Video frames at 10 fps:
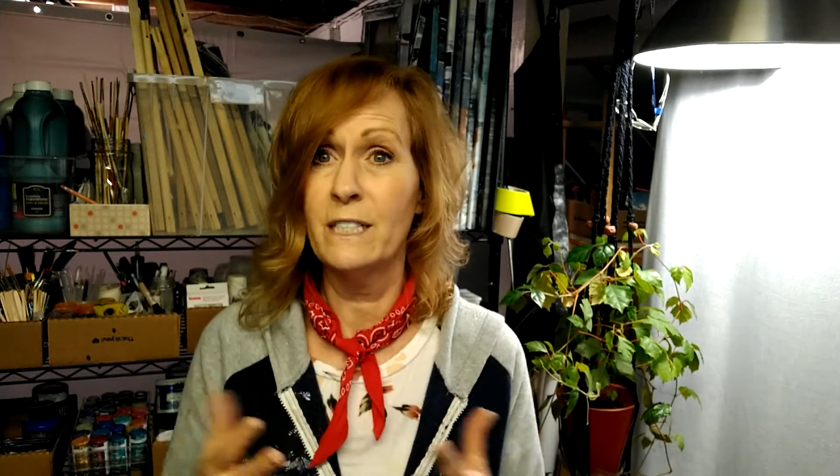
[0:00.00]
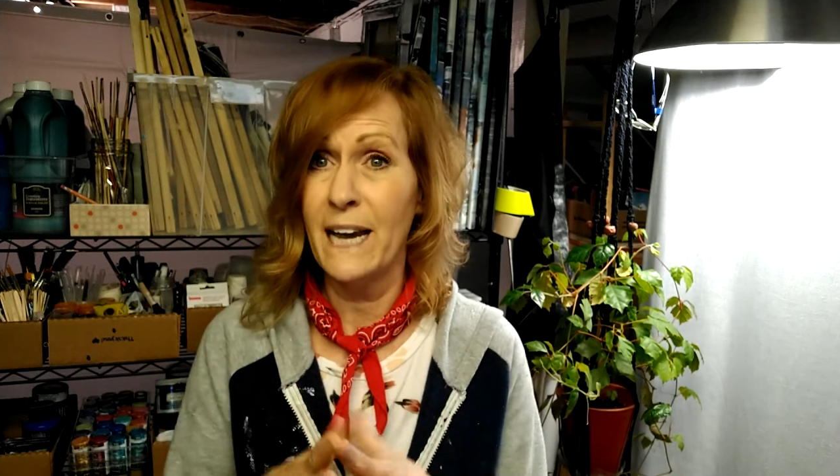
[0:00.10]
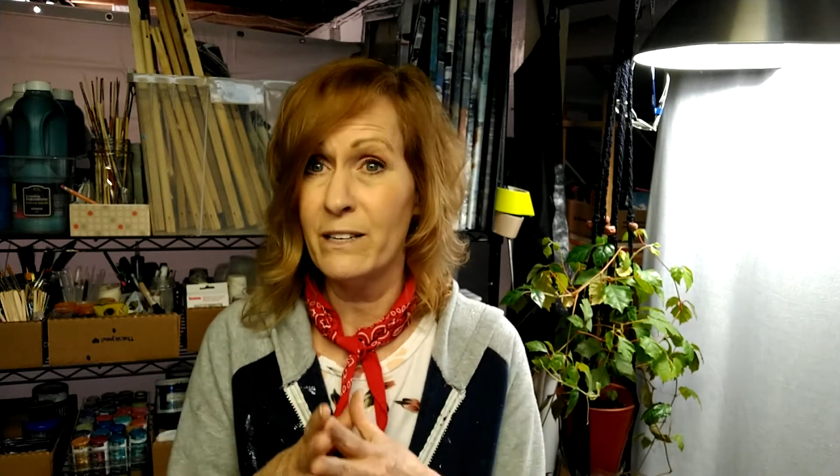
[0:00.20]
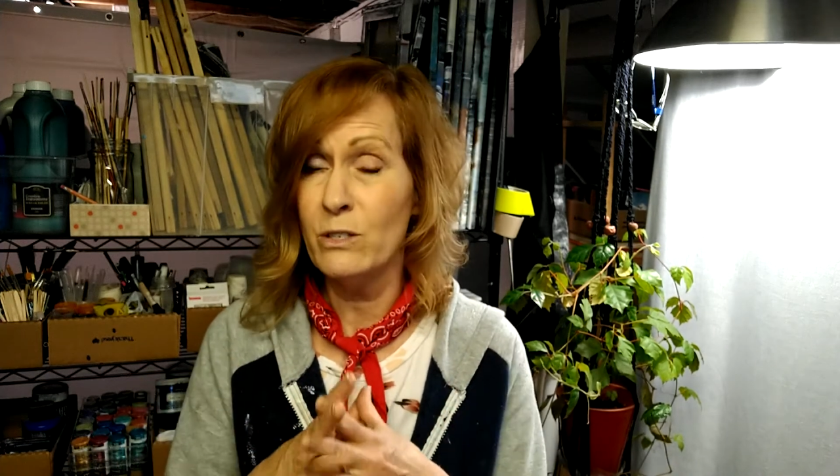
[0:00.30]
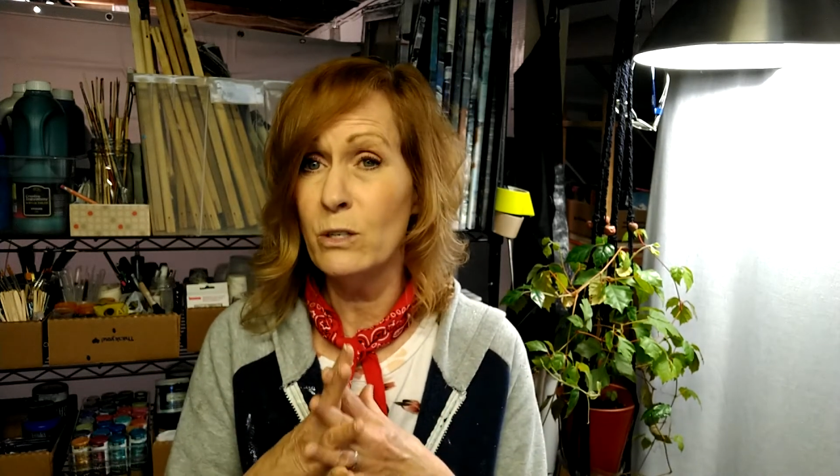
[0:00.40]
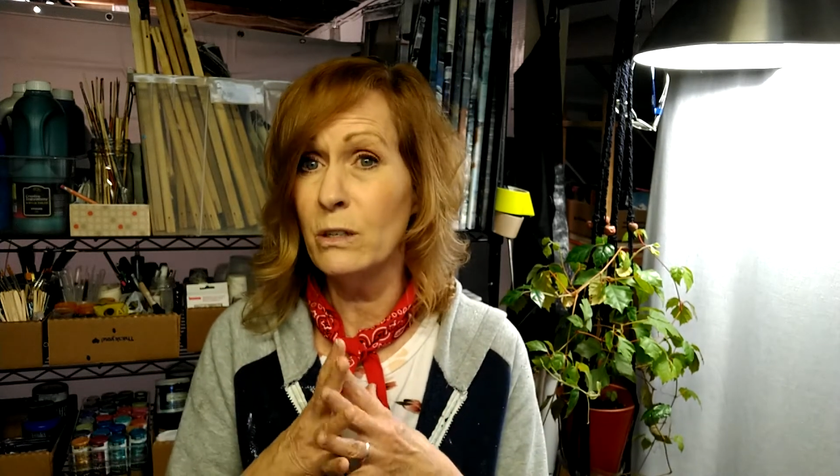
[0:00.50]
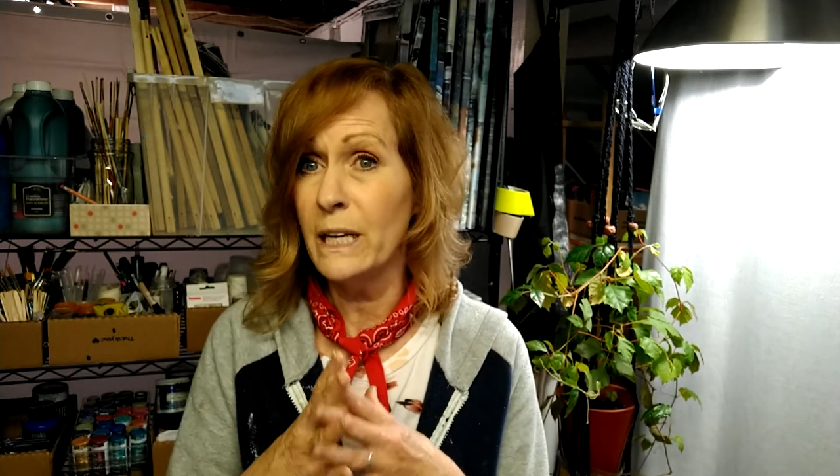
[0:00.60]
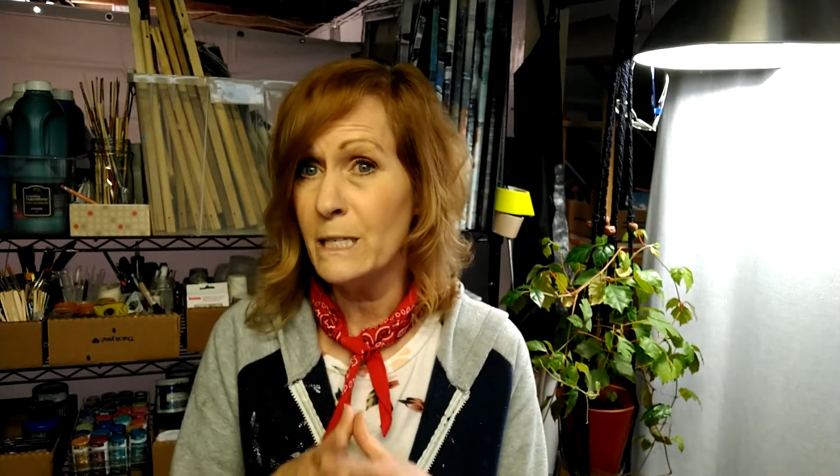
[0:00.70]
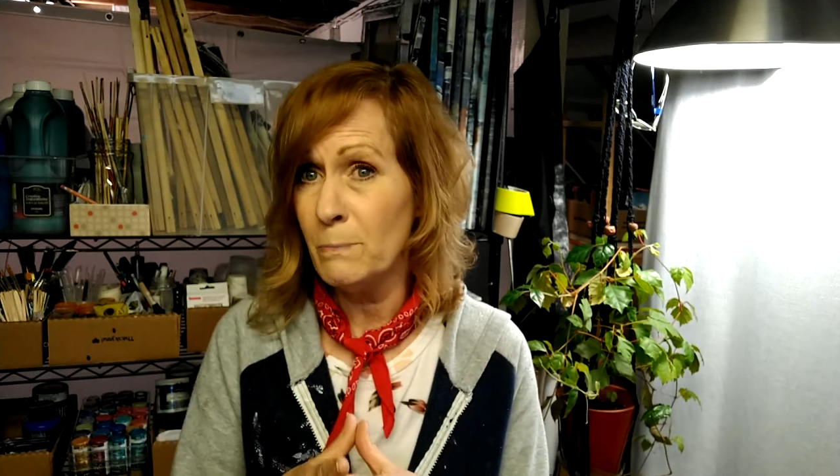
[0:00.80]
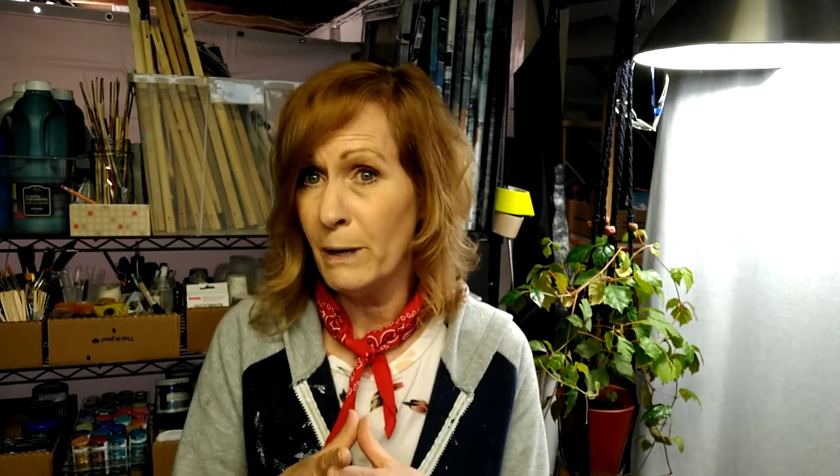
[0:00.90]
Dazzle
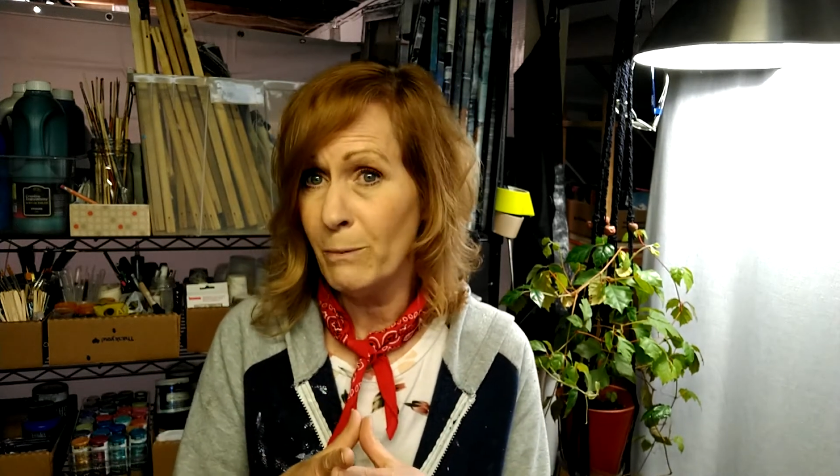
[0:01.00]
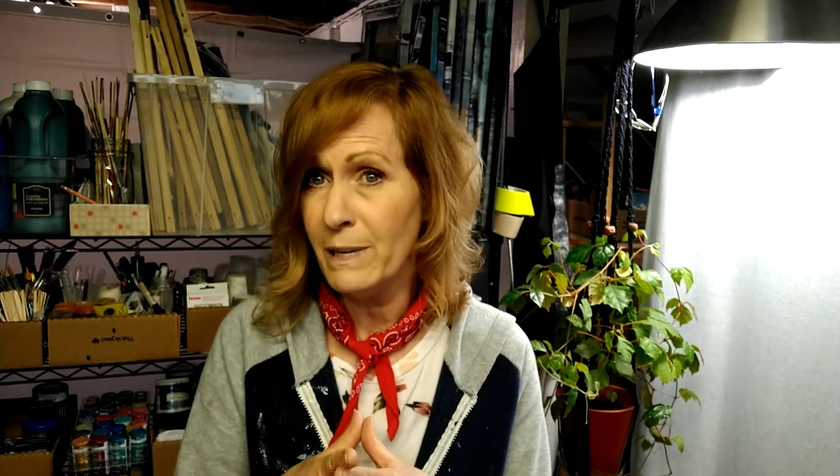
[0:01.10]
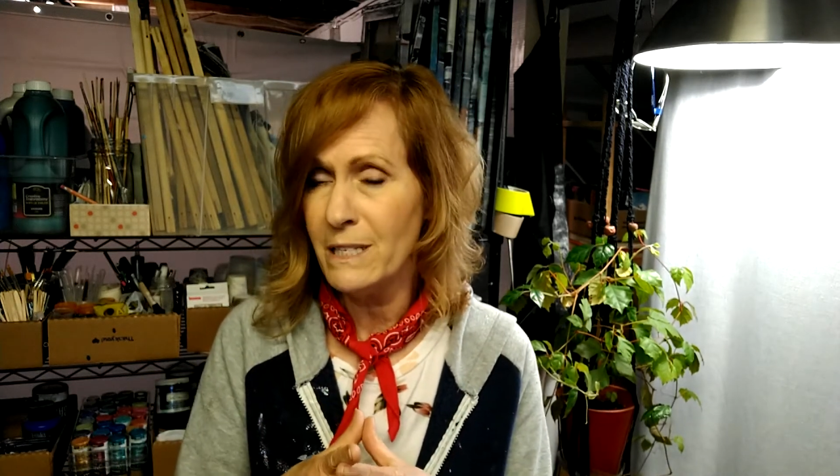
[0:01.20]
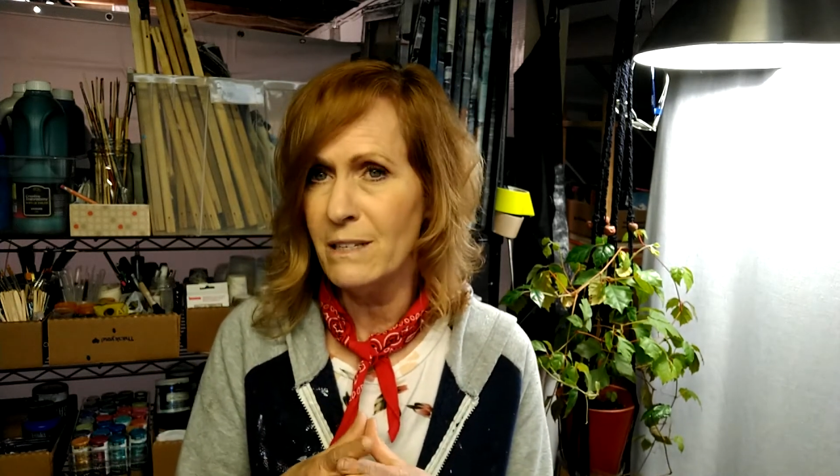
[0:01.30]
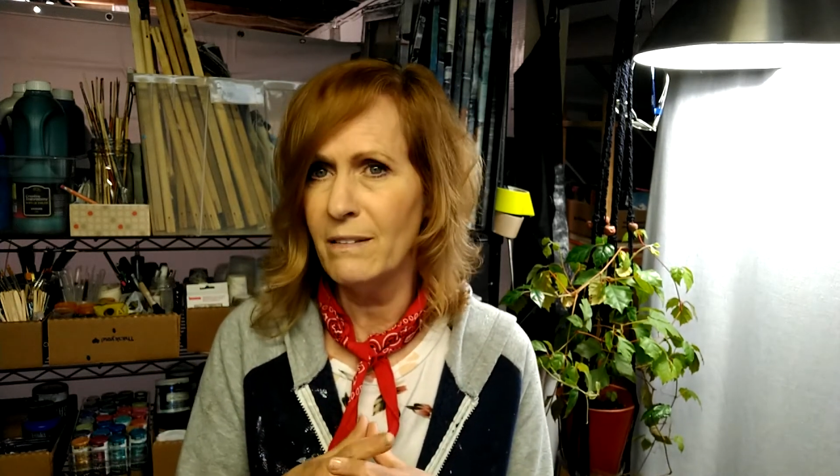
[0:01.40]
experiment